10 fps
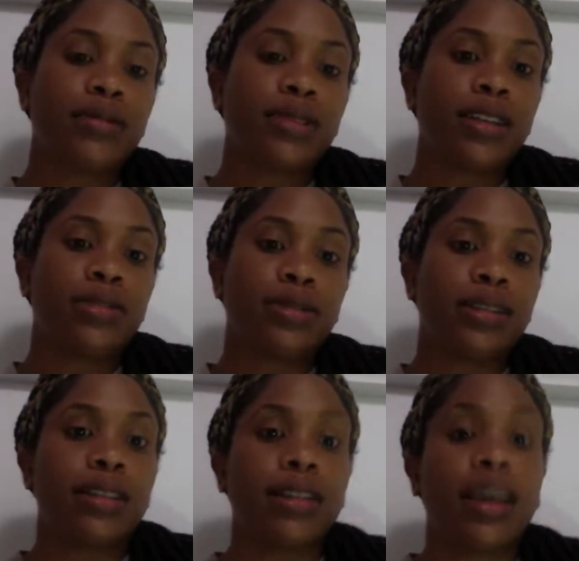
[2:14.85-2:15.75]
Was an
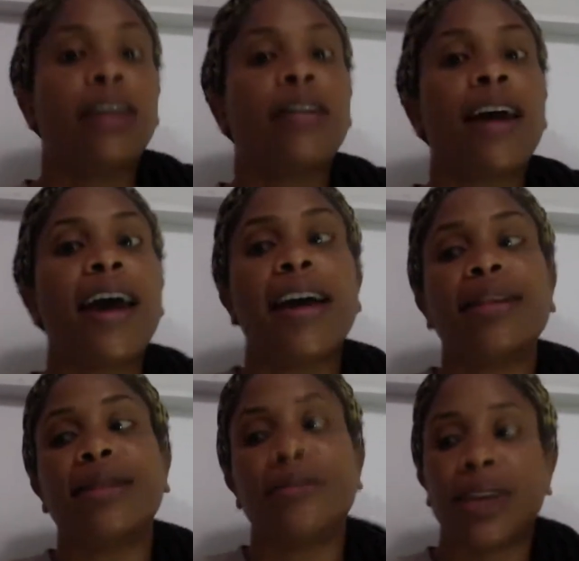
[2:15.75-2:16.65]
interesting layer to add
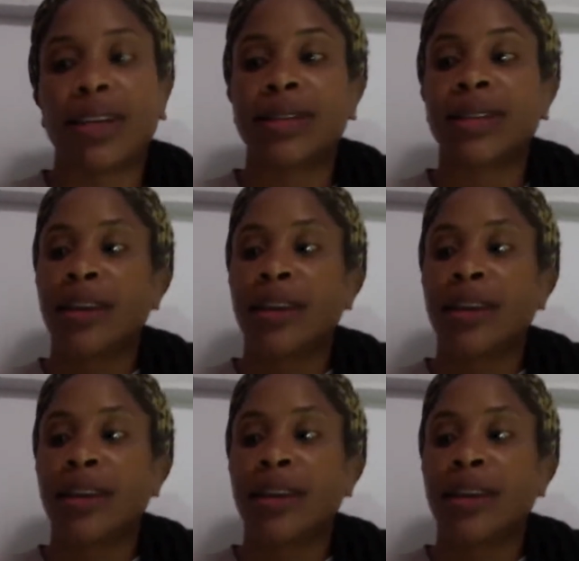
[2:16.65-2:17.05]
to the mix.